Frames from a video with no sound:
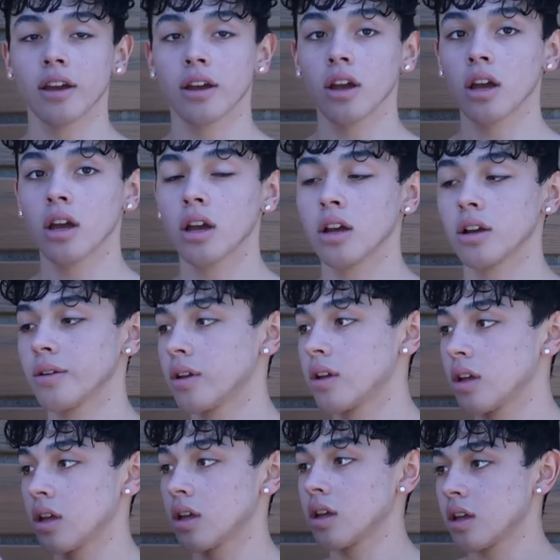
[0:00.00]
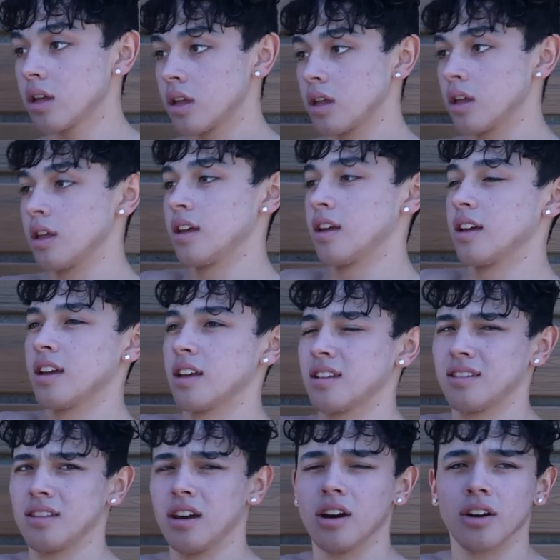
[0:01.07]
Okay, okay.
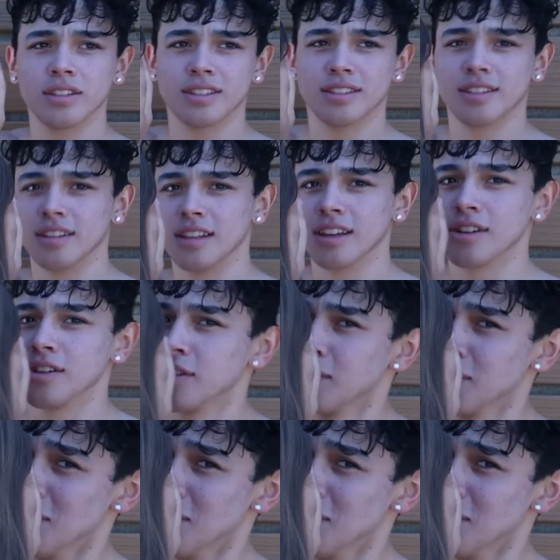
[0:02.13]
No, it's legal.